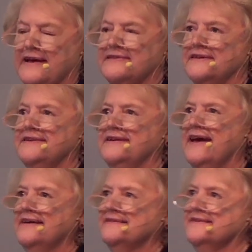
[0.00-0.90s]
The
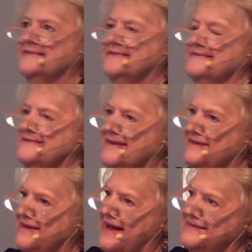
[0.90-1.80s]
denial doesn't
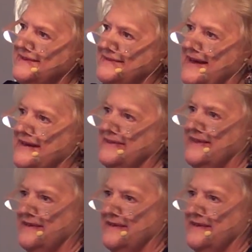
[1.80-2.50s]
say, I deny